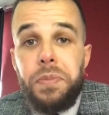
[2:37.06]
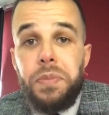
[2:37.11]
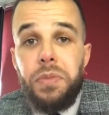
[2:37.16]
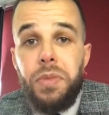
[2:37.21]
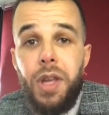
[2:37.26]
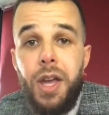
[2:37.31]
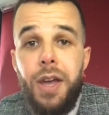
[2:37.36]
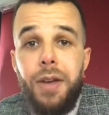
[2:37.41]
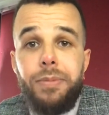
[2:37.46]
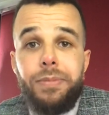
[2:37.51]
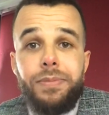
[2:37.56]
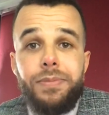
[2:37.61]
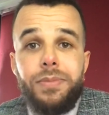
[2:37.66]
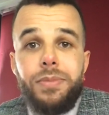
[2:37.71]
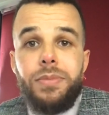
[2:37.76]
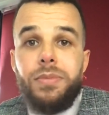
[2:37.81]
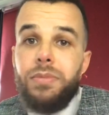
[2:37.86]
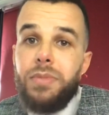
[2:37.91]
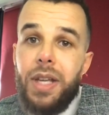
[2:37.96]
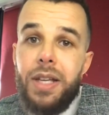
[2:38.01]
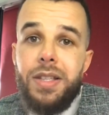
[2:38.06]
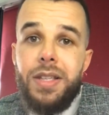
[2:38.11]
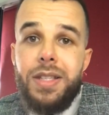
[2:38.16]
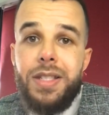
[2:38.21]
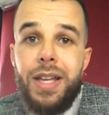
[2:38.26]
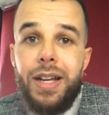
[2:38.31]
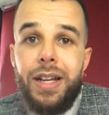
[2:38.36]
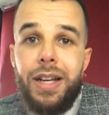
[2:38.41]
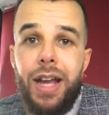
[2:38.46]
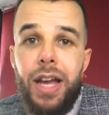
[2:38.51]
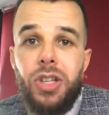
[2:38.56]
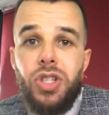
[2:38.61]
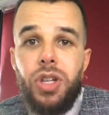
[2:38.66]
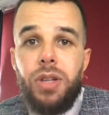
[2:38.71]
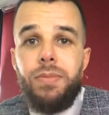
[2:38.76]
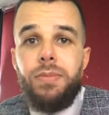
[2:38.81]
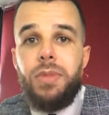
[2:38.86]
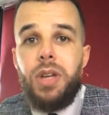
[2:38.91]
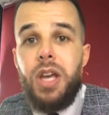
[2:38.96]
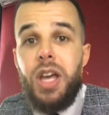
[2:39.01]
Yeah, that's his second
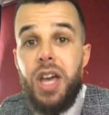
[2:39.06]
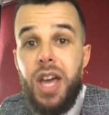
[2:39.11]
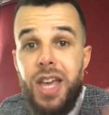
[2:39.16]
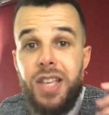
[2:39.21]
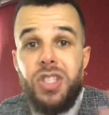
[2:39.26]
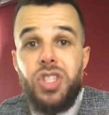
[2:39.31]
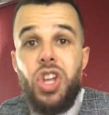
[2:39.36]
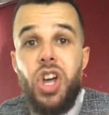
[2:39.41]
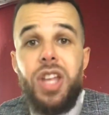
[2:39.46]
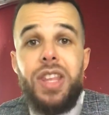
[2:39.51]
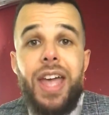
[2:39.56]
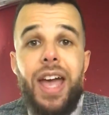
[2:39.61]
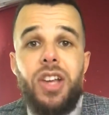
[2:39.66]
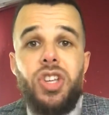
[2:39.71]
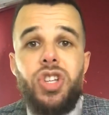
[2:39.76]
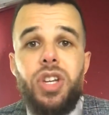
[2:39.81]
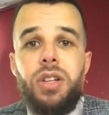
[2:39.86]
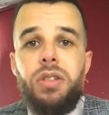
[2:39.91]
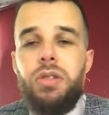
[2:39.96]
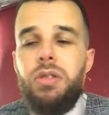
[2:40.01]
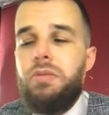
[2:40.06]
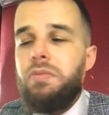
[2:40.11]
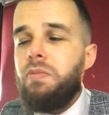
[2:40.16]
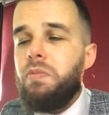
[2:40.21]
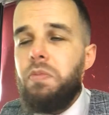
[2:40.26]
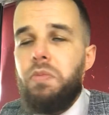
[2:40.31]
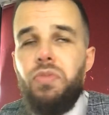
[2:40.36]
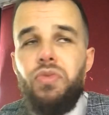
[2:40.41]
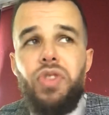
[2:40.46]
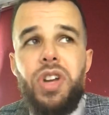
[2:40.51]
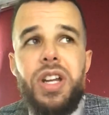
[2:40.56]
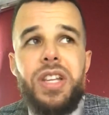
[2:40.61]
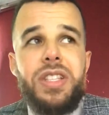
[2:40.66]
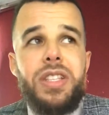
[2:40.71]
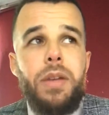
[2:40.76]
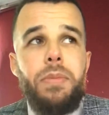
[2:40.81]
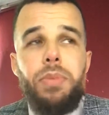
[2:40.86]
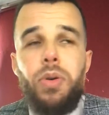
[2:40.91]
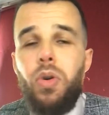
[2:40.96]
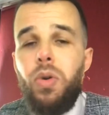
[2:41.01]
action. His third action, really
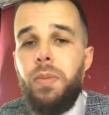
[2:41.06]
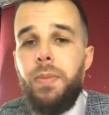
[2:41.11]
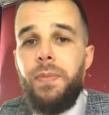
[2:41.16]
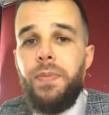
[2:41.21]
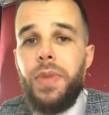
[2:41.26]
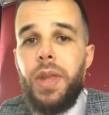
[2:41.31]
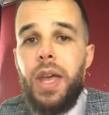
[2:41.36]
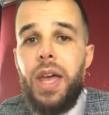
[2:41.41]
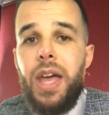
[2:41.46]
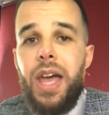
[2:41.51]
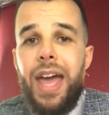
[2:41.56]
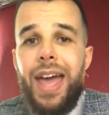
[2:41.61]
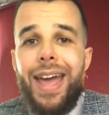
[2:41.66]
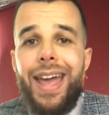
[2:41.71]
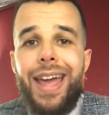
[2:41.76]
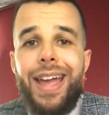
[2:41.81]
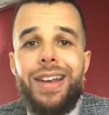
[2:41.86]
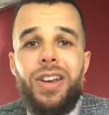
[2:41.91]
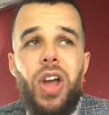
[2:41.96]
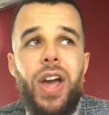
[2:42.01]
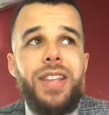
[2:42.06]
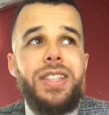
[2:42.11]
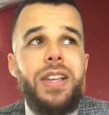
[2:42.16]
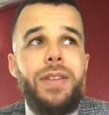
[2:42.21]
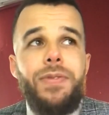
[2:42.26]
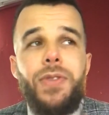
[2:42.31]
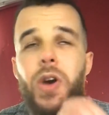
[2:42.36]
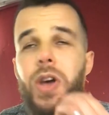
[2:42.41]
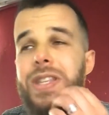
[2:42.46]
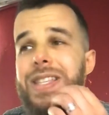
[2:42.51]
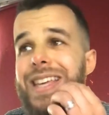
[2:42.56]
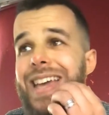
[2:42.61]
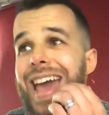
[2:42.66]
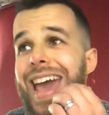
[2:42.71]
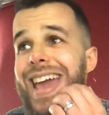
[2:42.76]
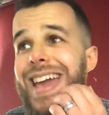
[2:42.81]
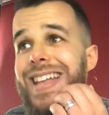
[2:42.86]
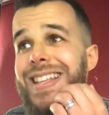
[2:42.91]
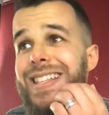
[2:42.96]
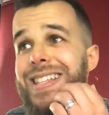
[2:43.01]
simple. In
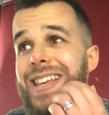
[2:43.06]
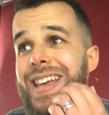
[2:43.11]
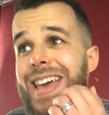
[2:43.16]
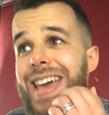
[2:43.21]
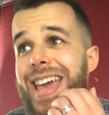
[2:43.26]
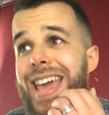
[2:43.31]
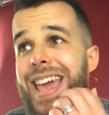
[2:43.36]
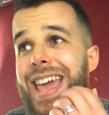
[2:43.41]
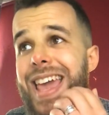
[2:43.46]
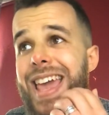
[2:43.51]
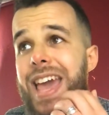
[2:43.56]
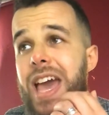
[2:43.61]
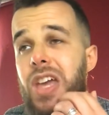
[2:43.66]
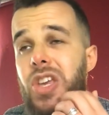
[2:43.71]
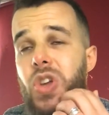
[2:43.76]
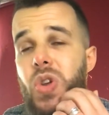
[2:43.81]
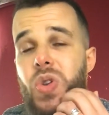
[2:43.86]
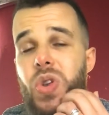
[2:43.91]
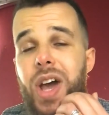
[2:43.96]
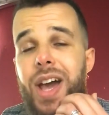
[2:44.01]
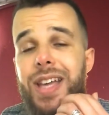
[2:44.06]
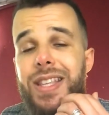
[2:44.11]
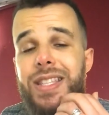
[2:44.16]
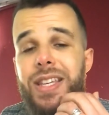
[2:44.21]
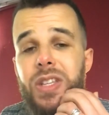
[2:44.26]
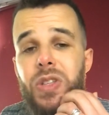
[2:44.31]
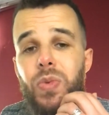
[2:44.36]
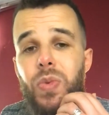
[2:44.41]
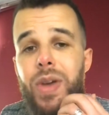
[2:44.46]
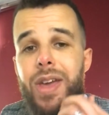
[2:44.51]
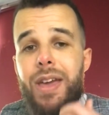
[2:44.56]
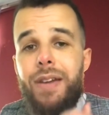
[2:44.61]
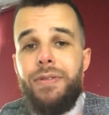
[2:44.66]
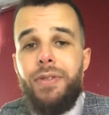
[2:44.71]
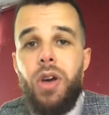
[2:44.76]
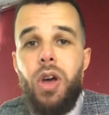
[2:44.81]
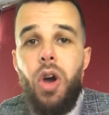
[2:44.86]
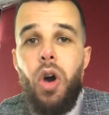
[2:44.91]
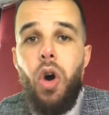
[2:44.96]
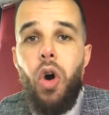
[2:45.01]
1938, he united with
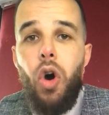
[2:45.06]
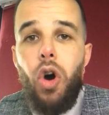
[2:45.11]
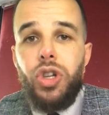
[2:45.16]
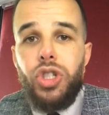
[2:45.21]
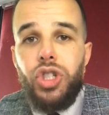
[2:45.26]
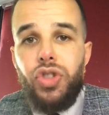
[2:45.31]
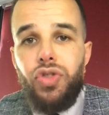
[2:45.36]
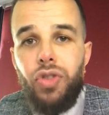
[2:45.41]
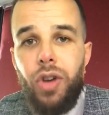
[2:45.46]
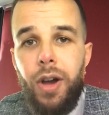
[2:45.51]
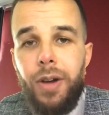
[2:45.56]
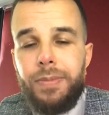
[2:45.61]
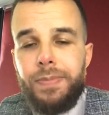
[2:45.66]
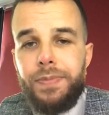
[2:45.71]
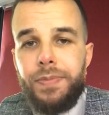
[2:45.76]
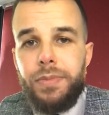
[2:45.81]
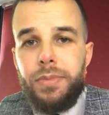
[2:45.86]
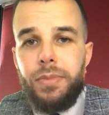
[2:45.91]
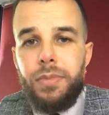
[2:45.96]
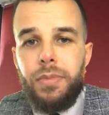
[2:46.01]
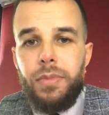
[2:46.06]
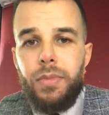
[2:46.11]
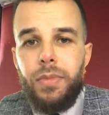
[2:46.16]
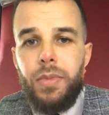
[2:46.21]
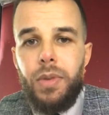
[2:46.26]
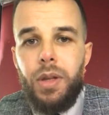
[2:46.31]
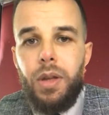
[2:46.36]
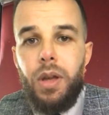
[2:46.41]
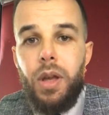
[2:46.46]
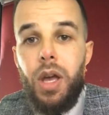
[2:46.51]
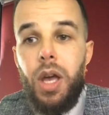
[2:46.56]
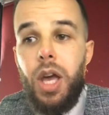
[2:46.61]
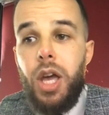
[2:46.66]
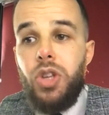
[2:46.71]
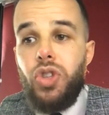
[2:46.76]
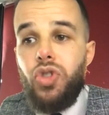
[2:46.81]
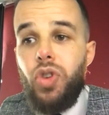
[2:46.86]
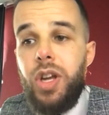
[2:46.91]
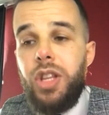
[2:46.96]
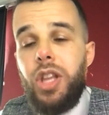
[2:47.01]
Austria. He
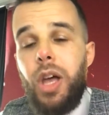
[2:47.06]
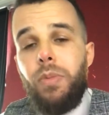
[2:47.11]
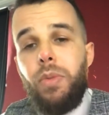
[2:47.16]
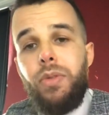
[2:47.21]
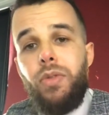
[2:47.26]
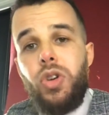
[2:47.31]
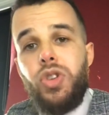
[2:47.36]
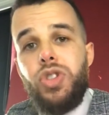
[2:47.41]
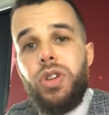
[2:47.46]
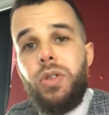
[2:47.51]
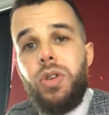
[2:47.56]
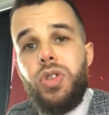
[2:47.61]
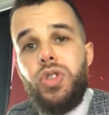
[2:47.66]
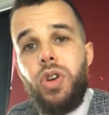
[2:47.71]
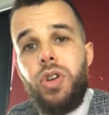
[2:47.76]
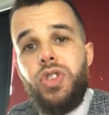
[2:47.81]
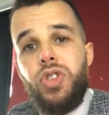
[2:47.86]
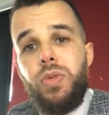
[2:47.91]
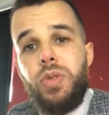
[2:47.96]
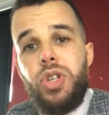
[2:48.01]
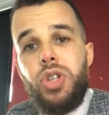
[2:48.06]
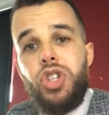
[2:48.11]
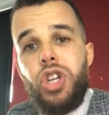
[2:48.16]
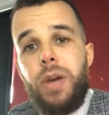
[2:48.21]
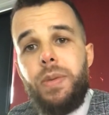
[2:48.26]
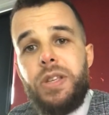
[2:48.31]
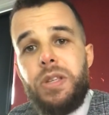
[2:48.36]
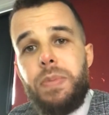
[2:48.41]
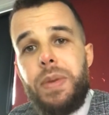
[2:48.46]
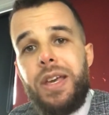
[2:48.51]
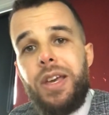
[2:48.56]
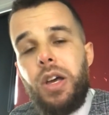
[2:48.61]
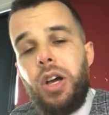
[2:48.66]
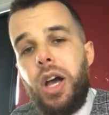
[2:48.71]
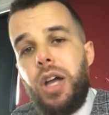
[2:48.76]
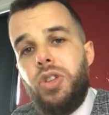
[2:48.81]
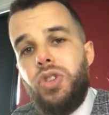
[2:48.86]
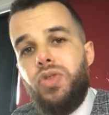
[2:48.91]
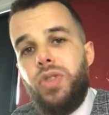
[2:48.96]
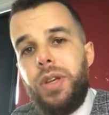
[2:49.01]
joined up with Austria because Austria was a German-speaking
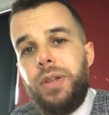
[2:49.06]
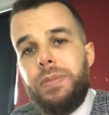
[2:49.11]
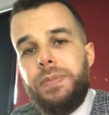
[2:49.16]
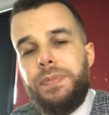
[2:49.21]
country,